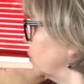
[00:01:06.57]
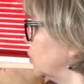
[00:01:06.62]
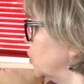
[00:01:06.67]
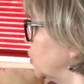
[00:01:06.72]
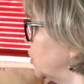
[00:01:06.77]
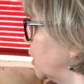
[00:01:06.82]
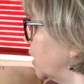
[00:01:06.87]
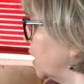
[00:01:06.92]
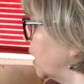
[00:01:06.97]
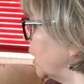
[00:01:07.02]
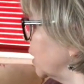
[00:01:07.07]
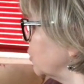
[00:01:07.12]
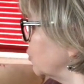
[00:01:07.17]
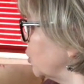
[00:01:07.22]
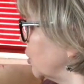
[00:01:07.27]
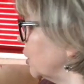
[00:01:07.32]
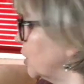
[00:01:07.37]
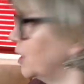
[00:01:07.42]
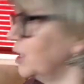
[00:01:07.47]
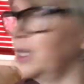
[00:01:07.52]
What do you think,
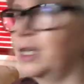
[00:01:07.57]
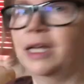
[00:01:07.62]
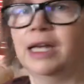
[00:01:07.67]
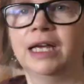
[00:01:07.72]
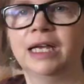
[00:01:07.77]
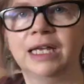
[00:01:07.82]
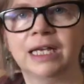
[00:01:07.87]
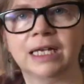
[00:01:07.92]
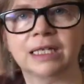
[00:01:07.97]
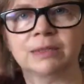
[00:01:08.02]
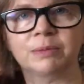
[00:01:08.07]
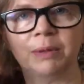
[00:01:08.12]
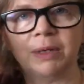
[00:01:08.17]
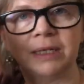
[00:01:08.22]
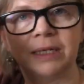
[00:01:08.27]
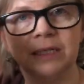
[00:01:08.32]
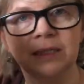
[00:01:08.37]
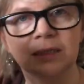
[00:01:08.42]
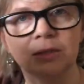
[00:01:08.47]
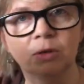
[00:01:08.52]
Ezra? Yes,
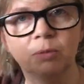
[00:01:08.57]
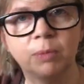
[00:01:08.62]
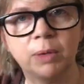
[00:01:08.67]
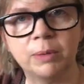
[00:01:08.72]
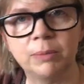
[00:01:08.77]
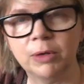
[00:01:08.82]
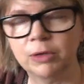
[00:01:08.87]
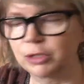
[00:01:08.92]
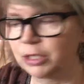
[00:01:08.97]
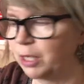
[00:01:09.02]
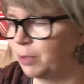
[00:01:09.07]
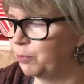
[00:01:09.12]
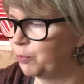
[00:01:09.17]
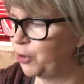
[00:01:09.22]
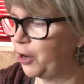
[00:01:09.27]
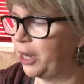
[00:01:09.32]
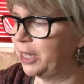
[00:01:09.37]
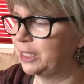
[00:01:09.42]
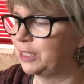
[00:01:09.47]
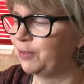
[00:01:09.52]
well, he's not my most
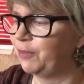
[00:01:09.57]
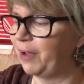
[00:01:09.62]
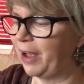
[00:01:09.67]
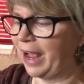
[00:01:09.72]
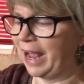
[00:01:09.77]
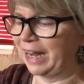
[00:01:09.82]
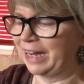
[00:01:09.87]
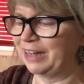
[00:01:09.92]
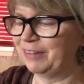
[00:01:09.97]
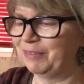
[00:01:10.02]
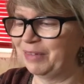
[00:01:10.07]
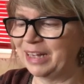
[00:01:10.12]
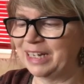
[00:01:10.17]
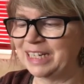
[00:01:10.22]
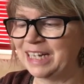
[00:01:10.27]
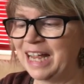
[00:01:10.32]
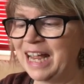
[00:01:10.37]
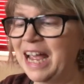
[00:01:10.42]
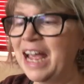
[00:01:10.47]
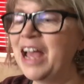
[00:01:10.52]
impressed man.
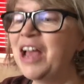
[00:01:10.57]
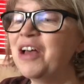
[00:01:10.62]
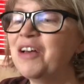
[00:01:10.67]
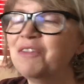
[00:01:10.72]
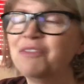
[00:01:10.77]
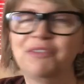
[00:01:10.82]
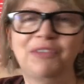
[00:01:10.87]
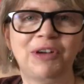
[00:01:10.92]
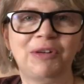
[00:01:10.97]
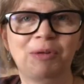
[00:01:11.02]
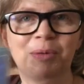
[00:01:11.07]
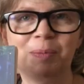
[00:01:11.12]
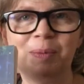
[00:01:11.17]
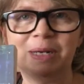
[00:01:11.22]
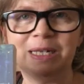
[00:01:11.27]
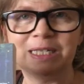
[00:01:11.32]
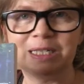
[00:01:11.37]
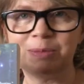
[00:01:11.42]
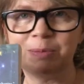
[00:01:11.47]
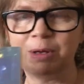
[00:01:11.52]
Very
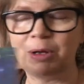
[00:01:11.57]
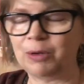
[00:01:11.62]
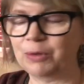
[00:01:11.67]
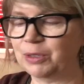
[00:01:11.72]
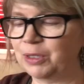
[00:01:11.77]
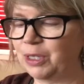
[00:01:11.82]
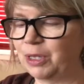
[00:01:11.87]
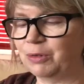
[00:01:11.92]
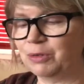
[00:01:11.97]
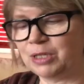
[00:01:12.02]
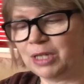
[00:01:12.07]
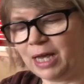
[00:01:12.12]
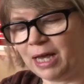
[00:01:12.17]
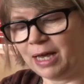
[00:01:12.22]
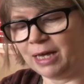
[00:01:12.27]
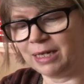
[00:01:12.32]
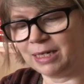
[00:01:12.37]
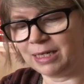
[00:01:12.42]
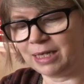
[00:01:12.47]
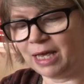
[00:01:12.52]
pleased to be holding those,
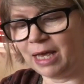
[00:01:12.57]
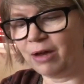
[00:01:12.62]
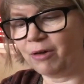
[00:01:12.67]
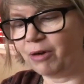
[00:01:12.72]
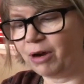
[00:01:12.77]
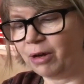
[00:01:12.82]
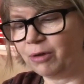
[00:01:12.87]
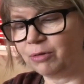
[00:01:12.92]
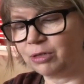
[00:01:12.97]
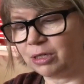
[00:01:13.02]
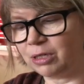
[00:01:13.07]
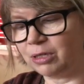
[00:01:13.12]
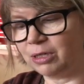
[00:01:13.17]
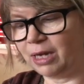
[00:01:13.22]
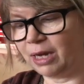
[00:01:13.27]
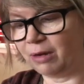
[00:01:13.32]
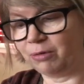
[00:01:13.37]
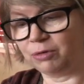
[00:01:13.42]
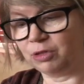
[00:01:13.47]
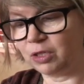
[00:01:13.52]
and they are out
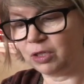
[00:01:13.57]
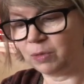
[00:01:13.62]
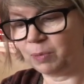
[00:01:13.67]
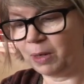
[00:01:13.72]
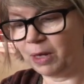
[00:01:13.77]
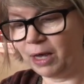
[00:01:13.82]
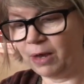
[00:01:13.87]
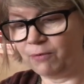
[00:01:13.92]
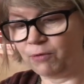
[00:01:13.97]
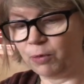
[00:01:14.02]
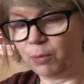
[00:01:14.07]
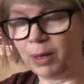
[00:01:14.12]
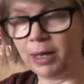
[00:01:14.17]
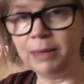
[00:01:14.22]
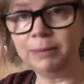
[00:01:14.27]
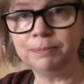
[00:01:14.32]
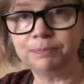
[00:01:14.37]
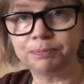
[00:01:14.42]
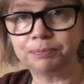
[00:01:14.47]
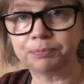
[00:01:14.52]
now just about
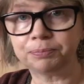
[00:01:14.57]
everywhere.